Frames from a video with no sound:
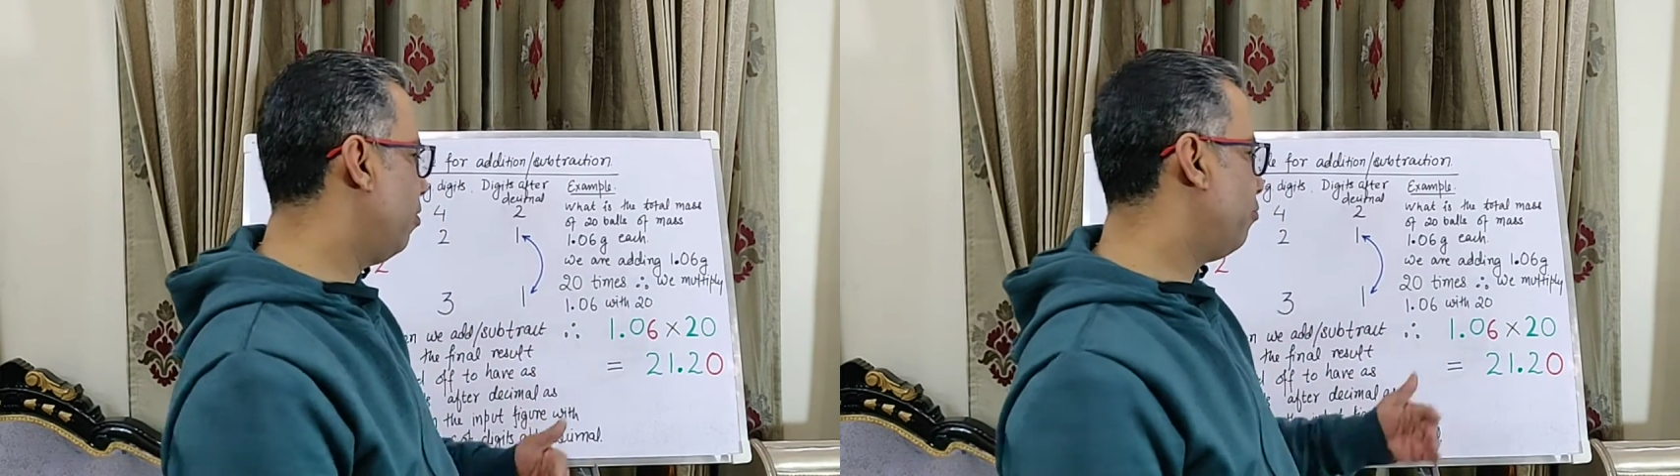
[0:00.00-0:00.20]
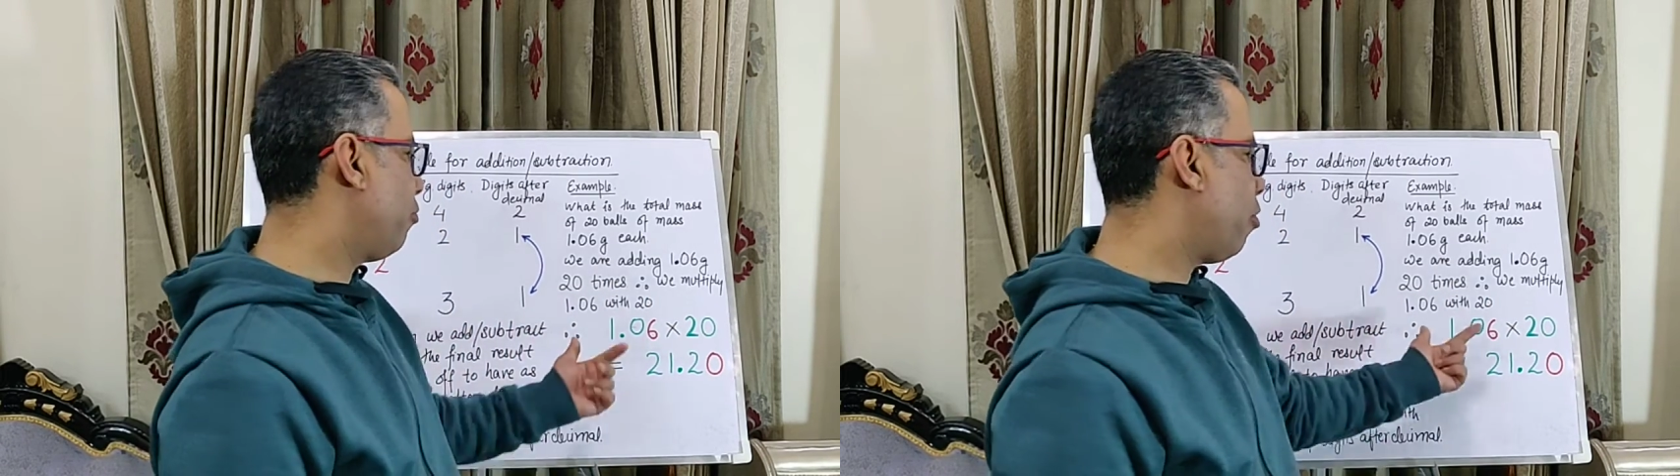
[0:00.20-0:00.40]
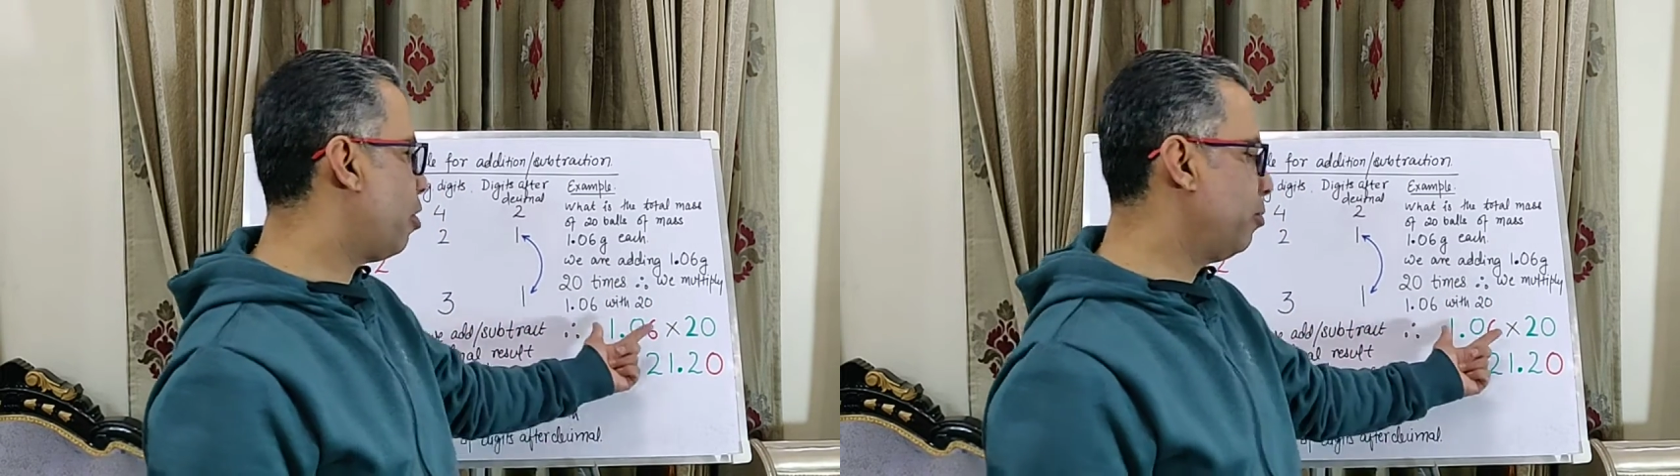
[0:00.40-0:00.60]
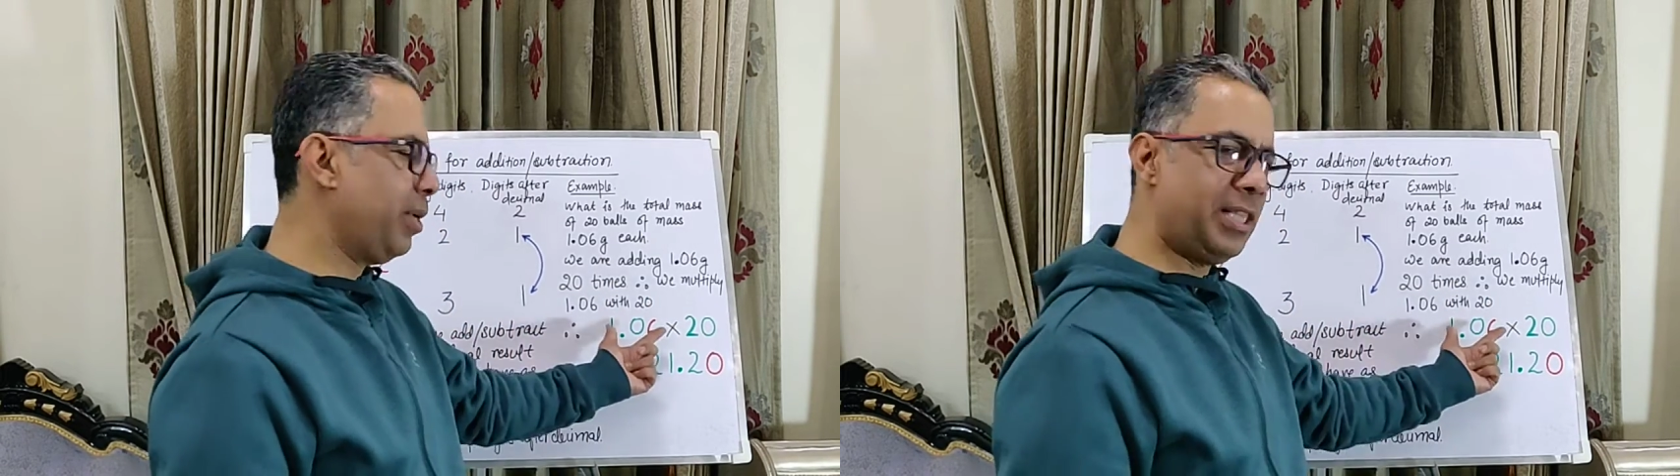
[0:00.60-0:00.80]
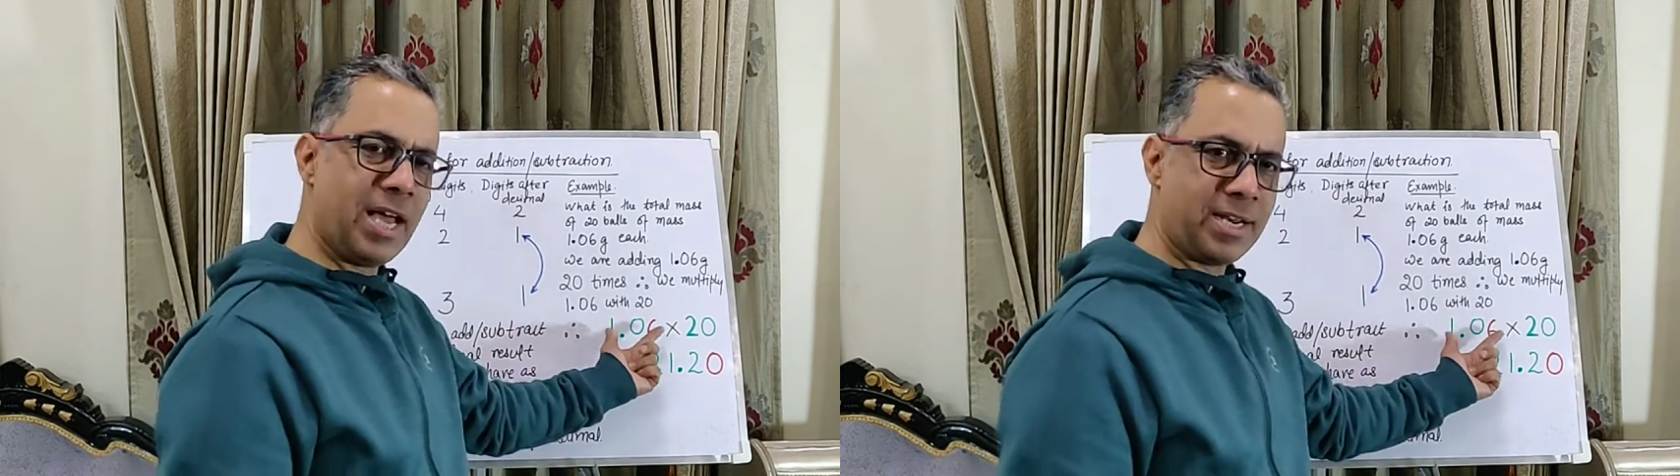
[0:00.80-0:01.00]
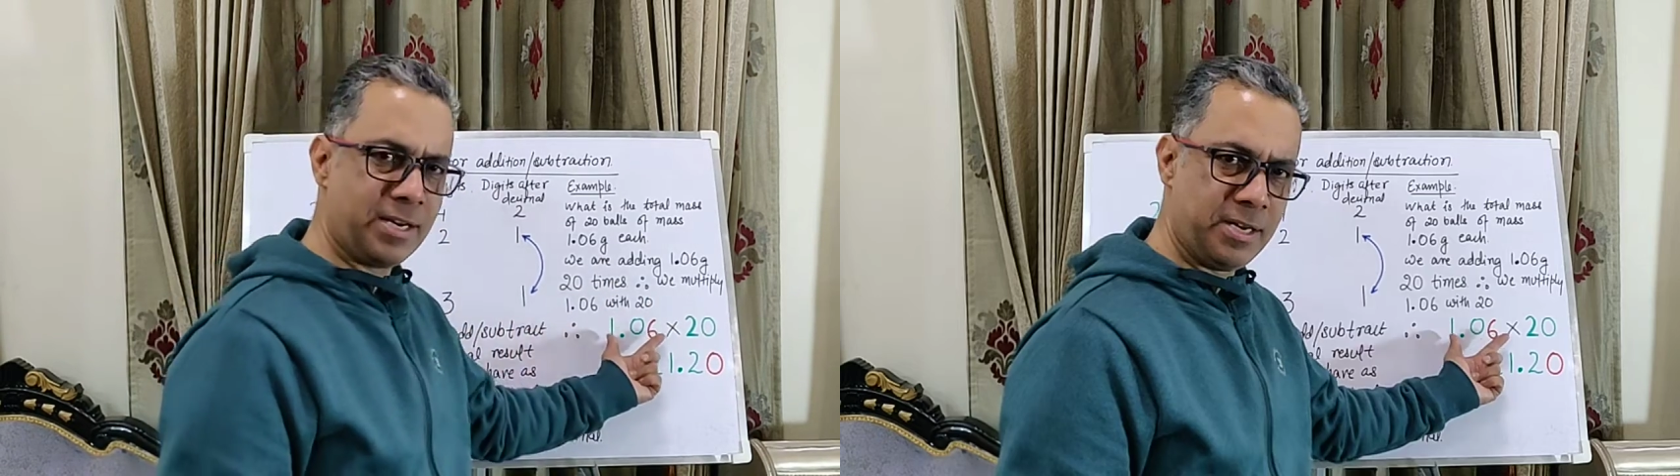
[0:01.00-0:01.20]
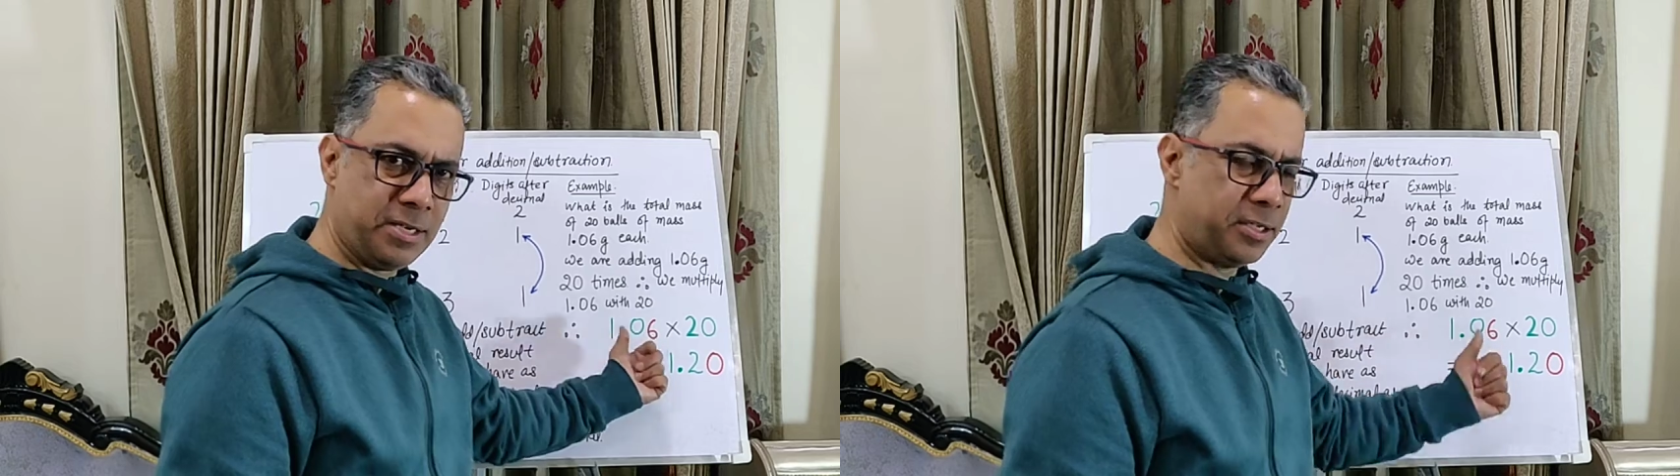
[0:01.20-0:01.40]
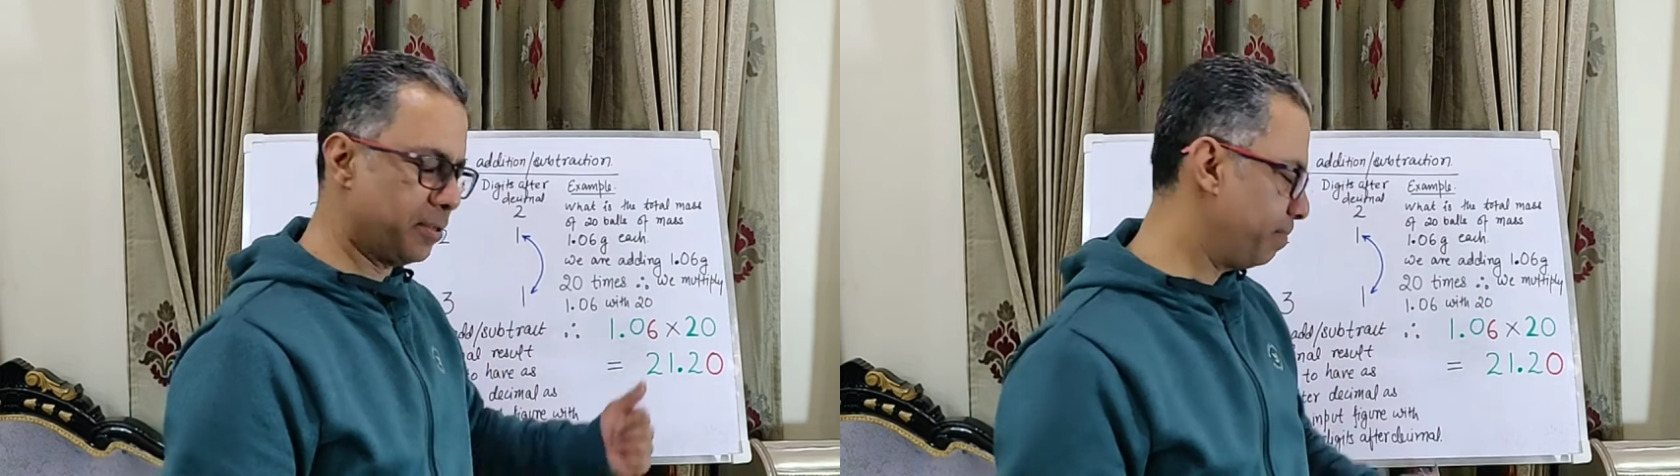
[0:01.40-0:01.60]
for doing that
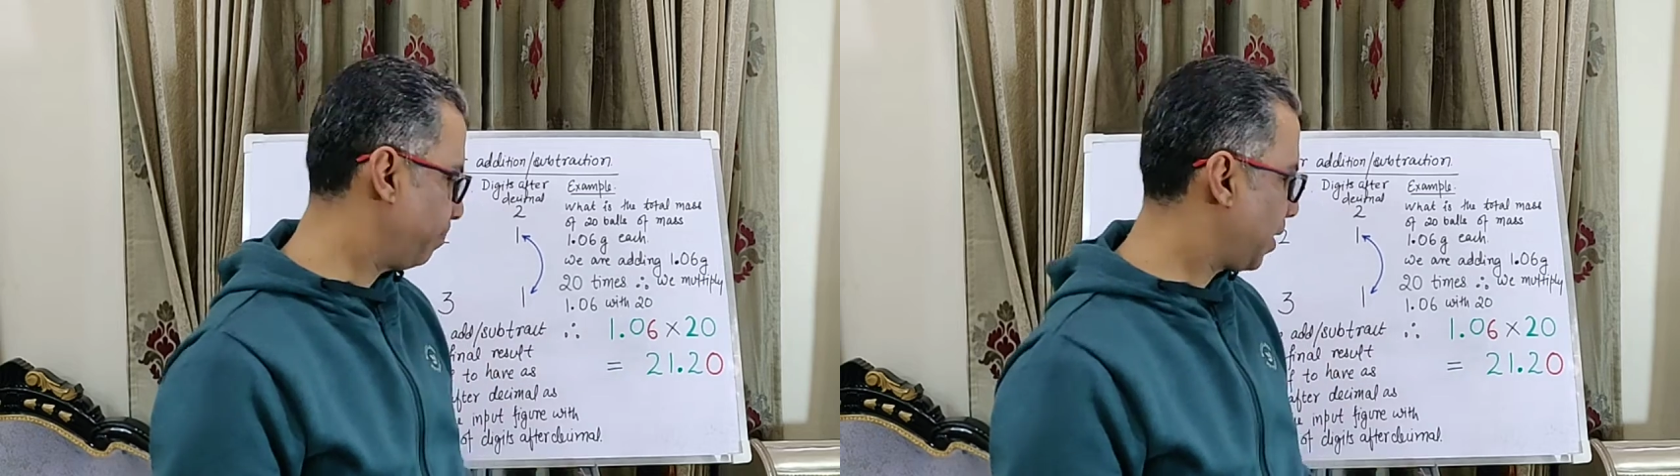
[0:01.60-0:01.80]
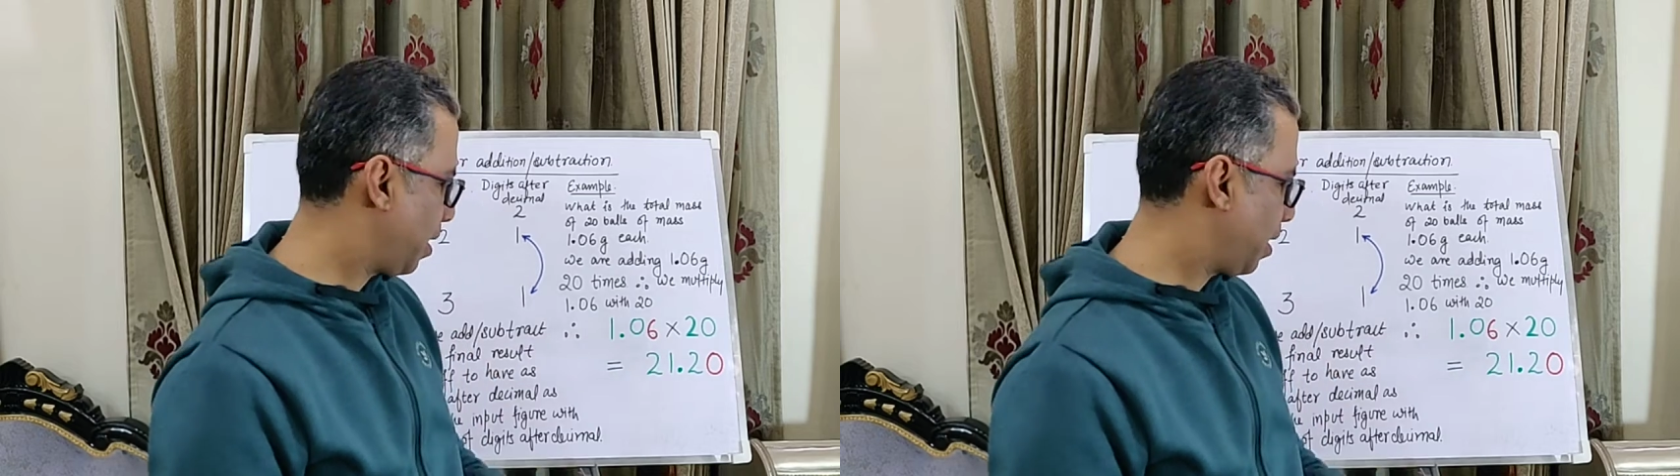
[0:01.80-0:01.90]
addition.